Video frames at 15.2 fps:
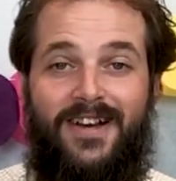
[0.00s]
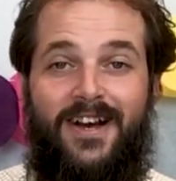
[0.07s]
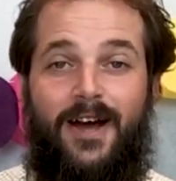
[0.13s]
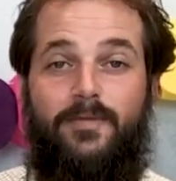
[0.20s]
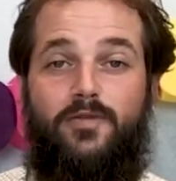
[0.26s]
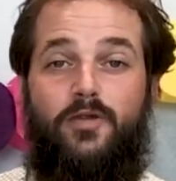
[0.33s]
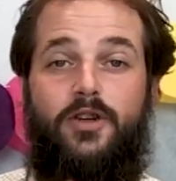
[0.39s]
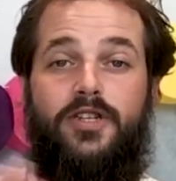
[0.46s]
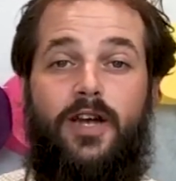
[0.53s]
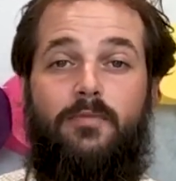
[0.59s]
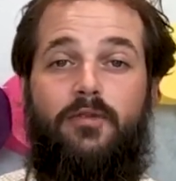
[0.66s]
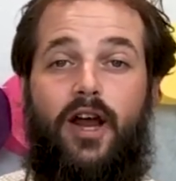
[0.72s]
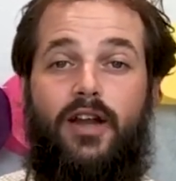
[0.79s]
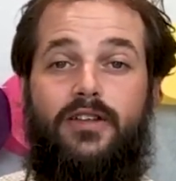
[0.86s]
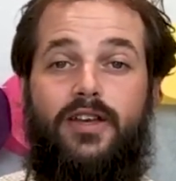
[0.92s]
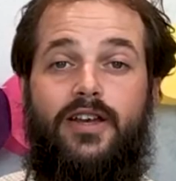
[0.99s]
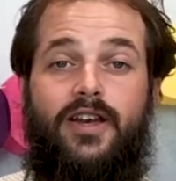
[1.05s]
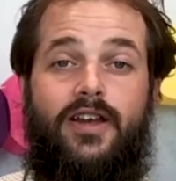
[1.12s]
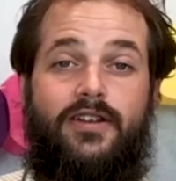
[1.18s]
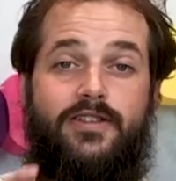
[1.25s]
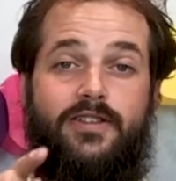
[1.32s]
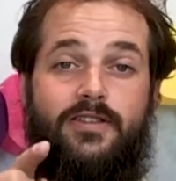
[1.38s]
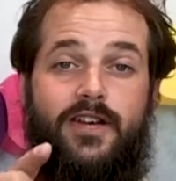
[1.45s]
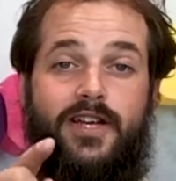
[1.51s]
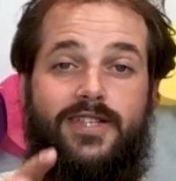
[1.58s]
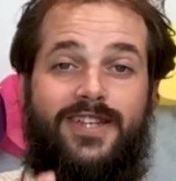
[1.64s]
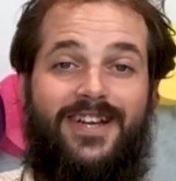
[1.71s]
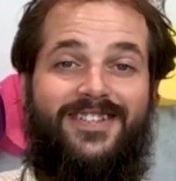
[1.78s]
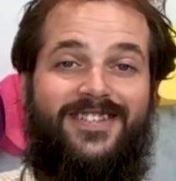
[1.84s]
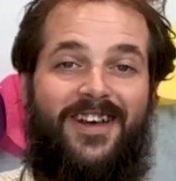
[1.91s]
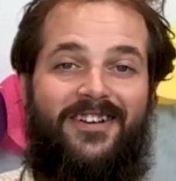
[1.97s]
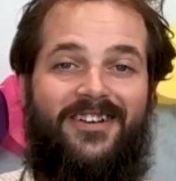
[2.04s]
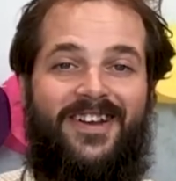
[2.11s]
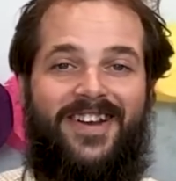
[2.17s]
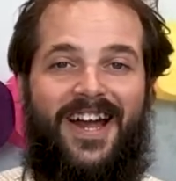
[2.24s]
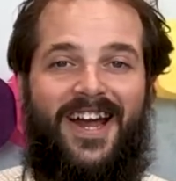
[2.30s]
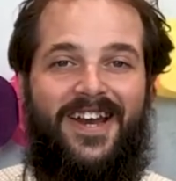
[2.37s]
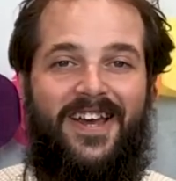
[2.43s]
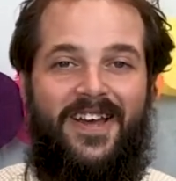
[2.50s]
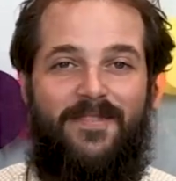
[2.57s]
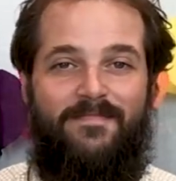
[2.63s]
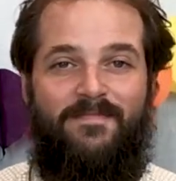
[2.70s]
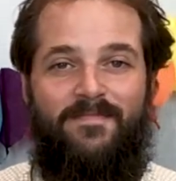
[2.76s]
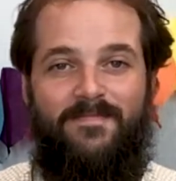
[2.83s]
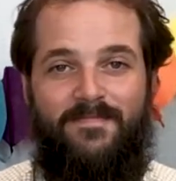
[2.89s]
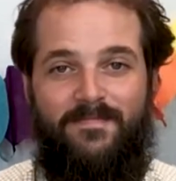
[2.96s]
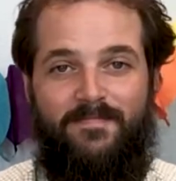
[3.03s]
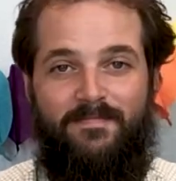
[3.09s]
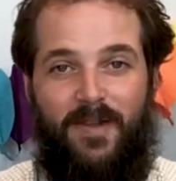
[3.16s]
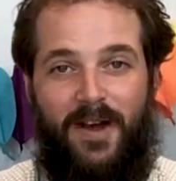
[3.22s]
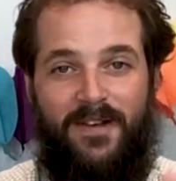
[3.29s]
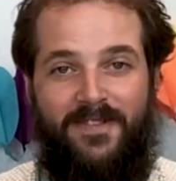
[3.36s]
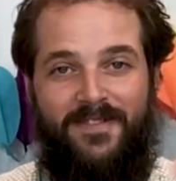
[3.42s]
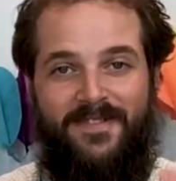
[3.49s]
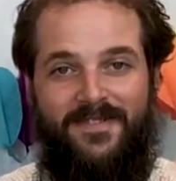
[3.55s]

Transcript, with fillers: I'm Storytime Bradley, and I'll see you guys next Saturday at 9 a.m. Bye.